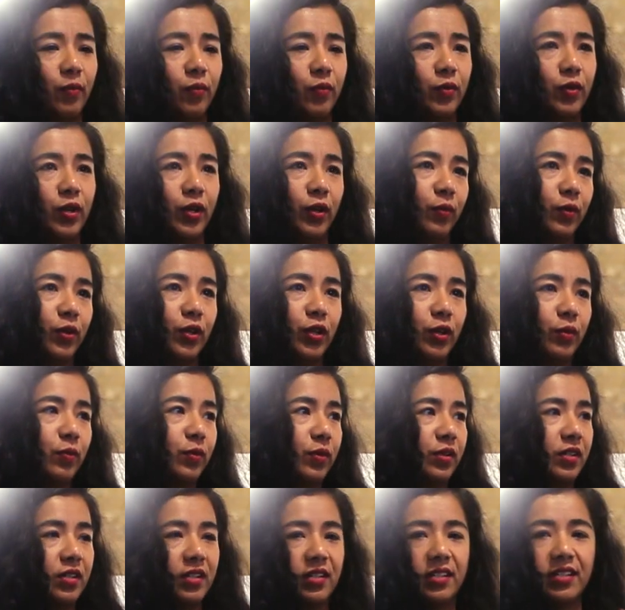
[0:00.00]
You know, what you
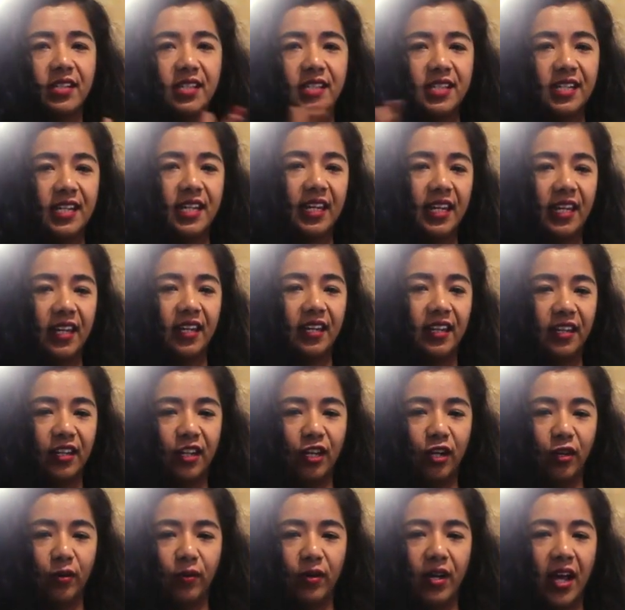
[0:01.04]
would see,
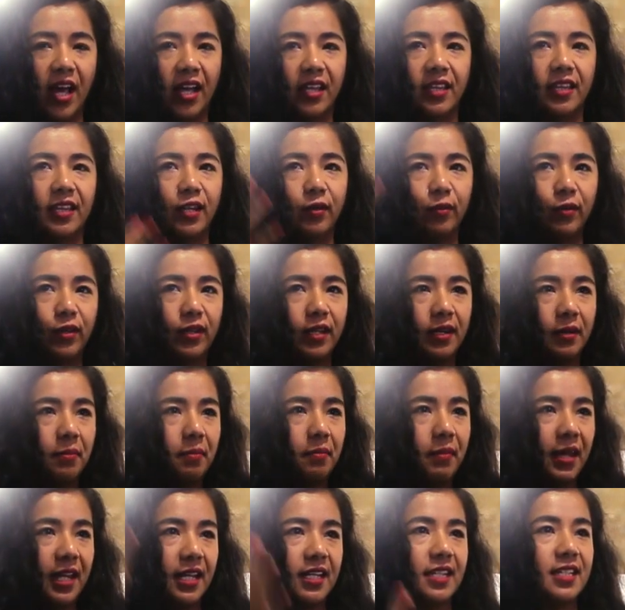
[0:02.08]
you know, an athlete with an
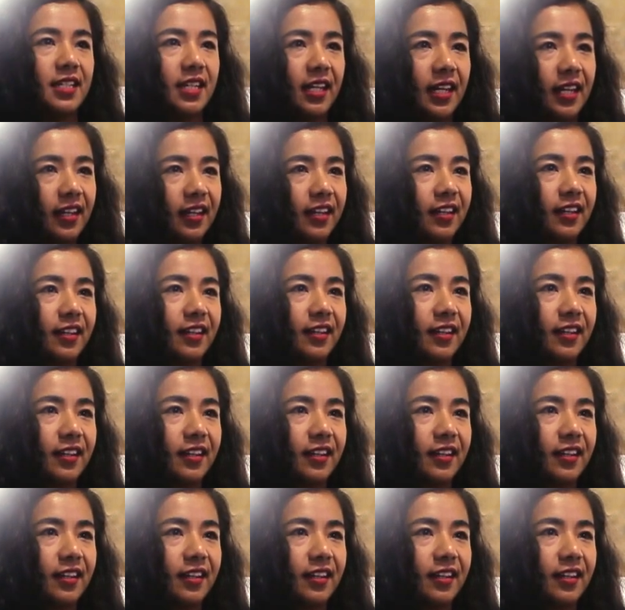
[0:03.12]
amazing